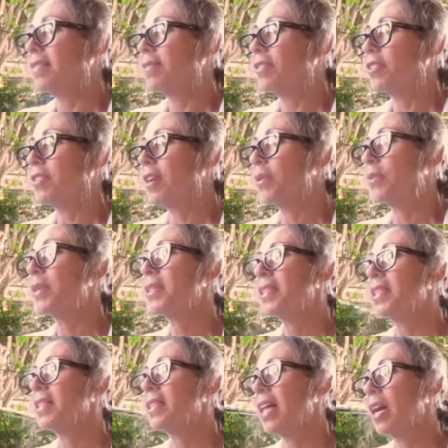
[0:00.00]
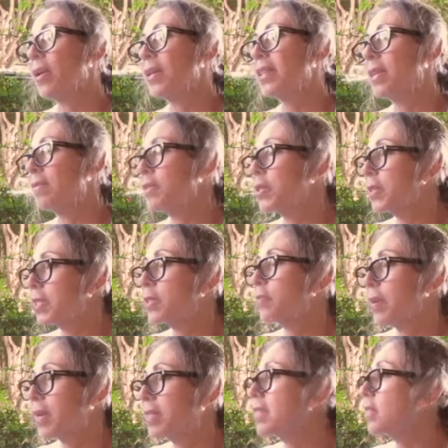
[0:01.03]
you're not really allowing them to
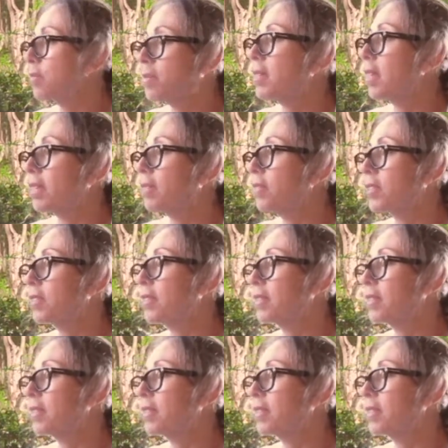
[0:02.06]
express themselves.